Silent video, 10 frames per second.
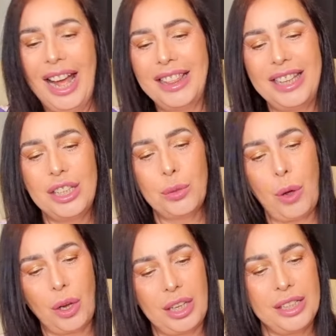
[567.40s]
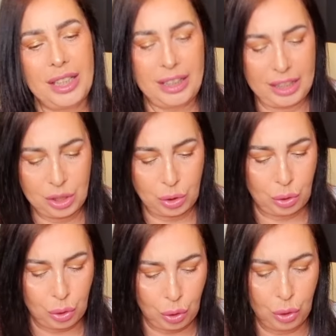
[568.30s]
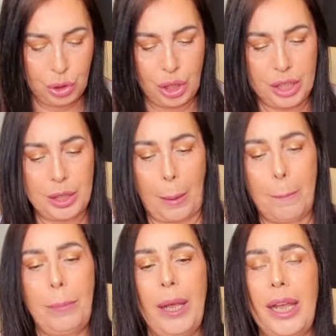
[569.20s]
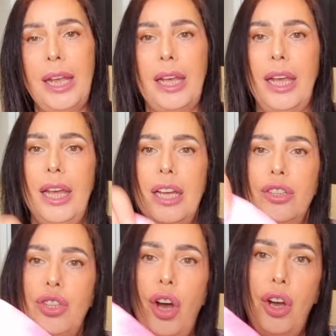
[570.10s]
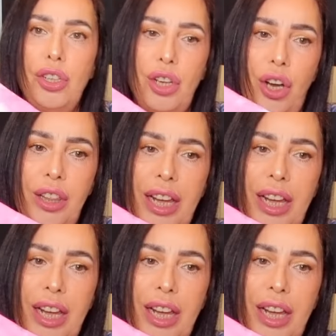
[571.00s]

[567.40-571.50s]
and this one is in this gorgeous pink tie-dye.